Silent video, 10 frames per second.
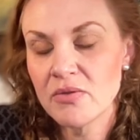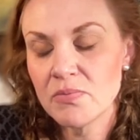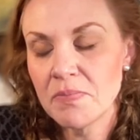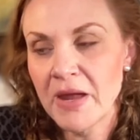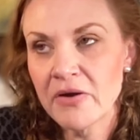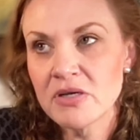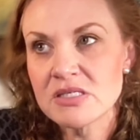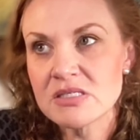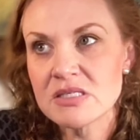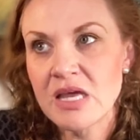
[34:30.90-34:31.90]

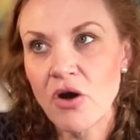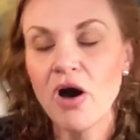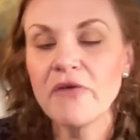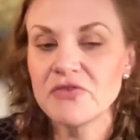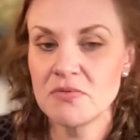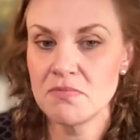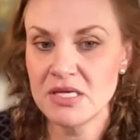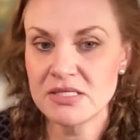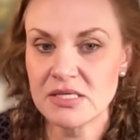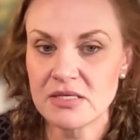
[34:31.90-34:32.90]
parents, they often
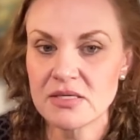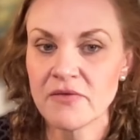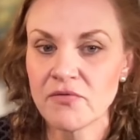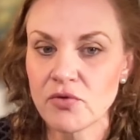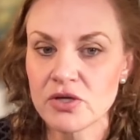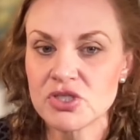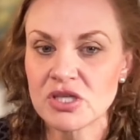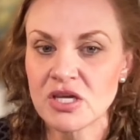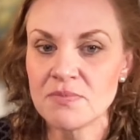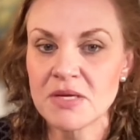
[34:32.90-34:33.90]
miss it,
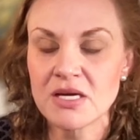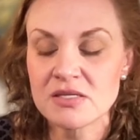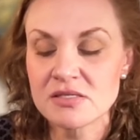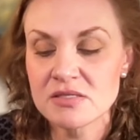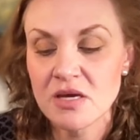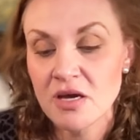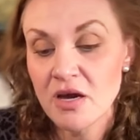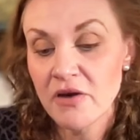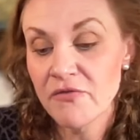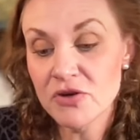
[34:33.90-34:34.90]
unfortunately, because
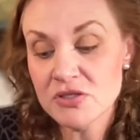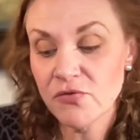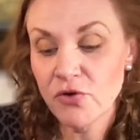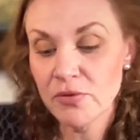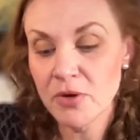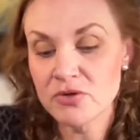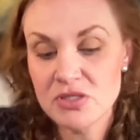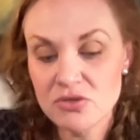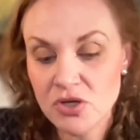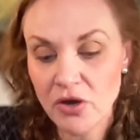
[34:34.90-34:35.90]
first and foremost,
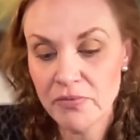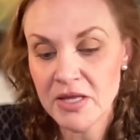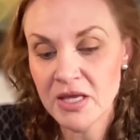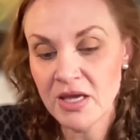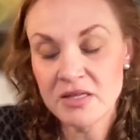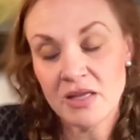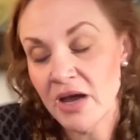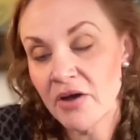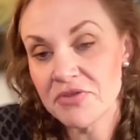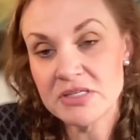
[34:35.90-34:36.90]
there's already an
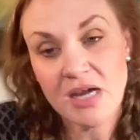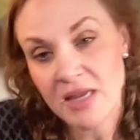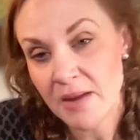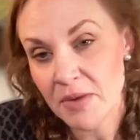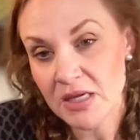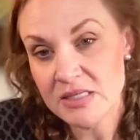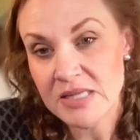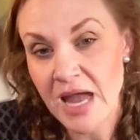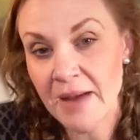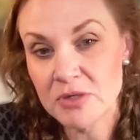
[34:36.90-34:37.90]
unhealthy dynamic
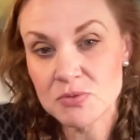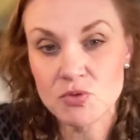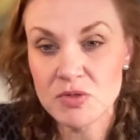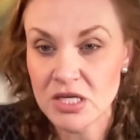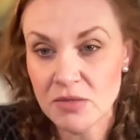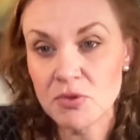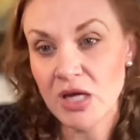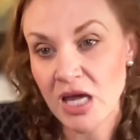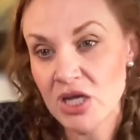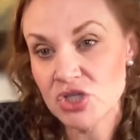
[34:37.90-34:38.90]
established between the
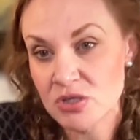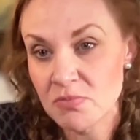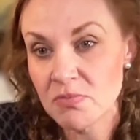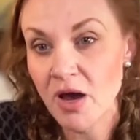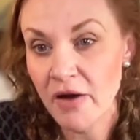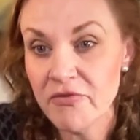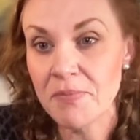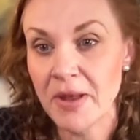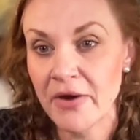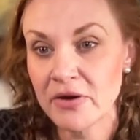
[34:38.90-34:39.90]
communication of the
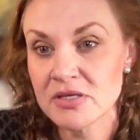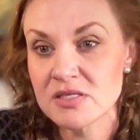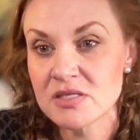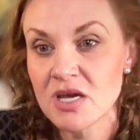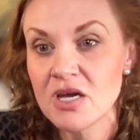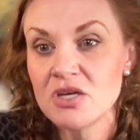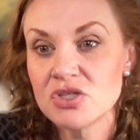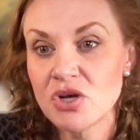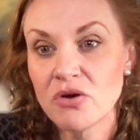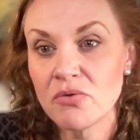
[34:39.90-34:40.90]
parents.
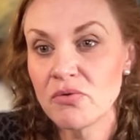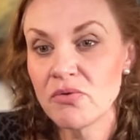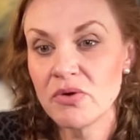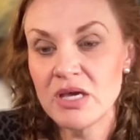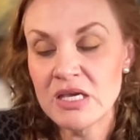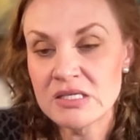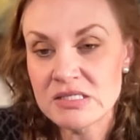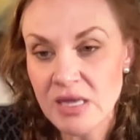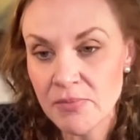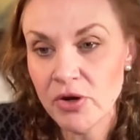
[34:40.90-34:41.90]
So in
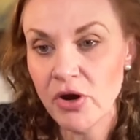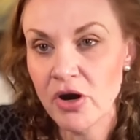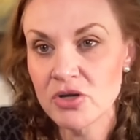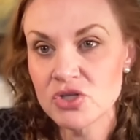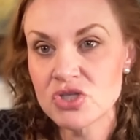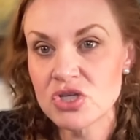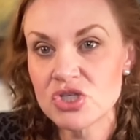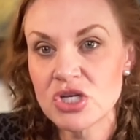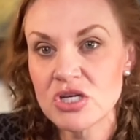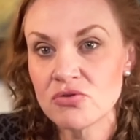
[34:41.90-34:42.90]
some regards, the
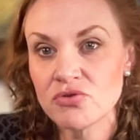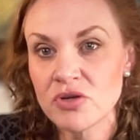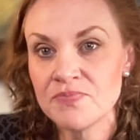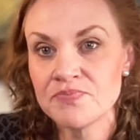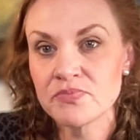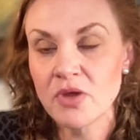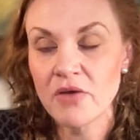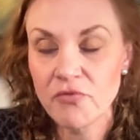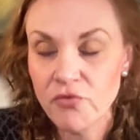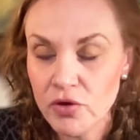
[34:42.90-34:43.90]
children,
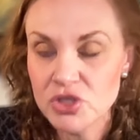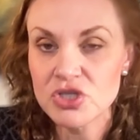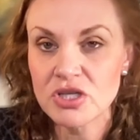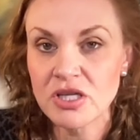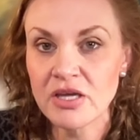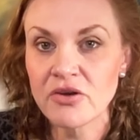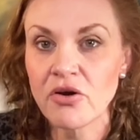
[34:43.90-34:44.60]
unfortunately,